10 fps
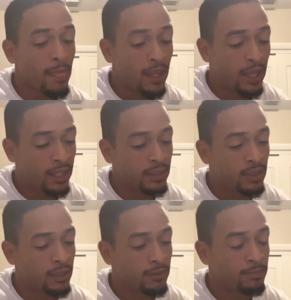And
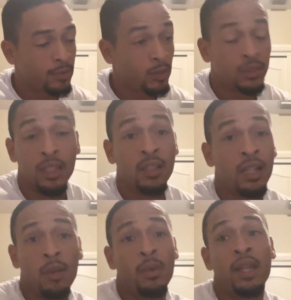he was like, look,
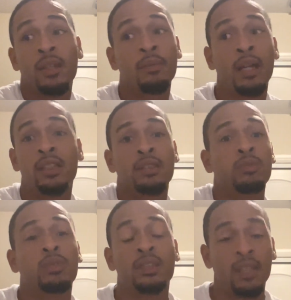I waited, but I just
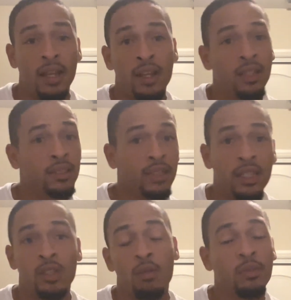was scared because I
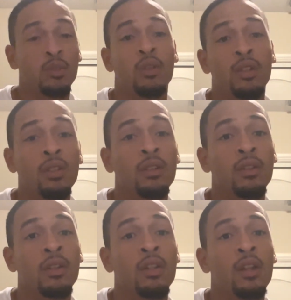didn't know what was going on.
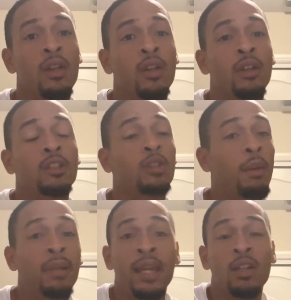So
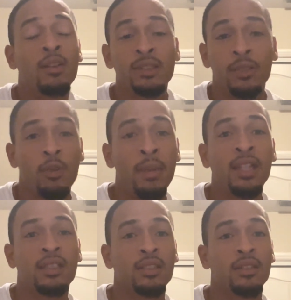I'm getting all his
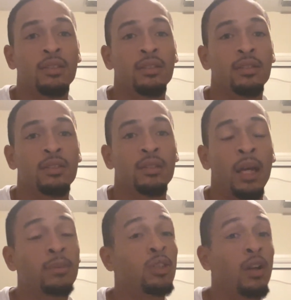information.
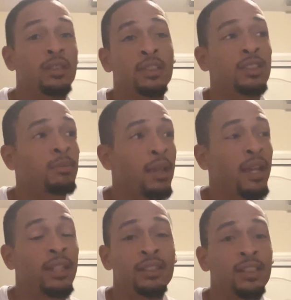I'm talking to this
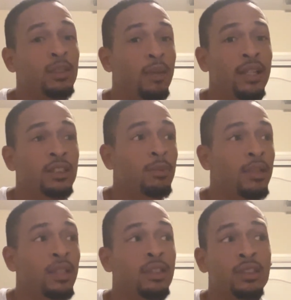man. He's explaining to
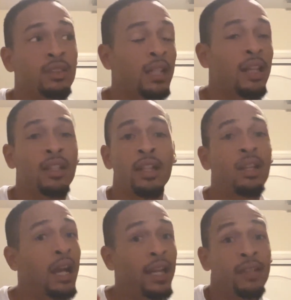me just kind of
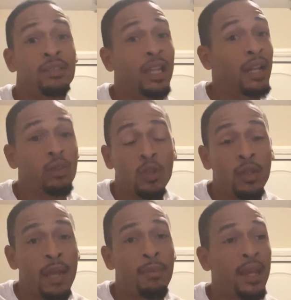like he was like, I don't know
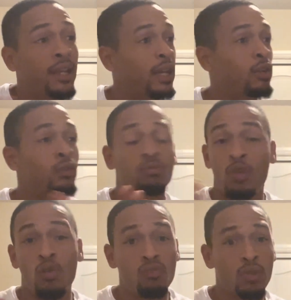that man. I don't
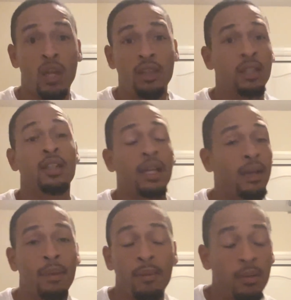know nothing. Like,
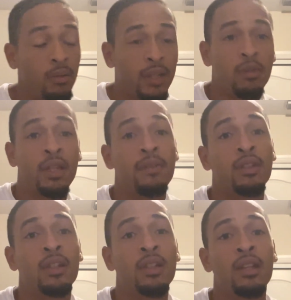whatever.
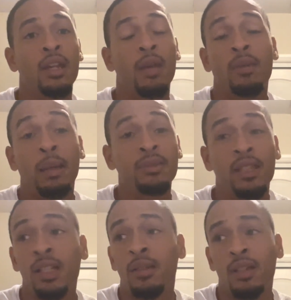And I'm
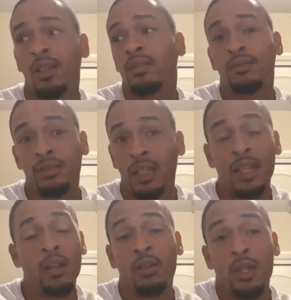telling him, like, look, they're
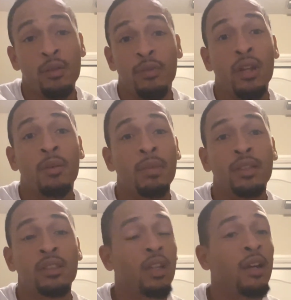not going to give a fuck about
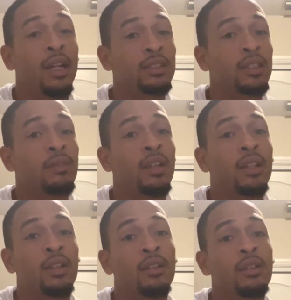the car accident right now.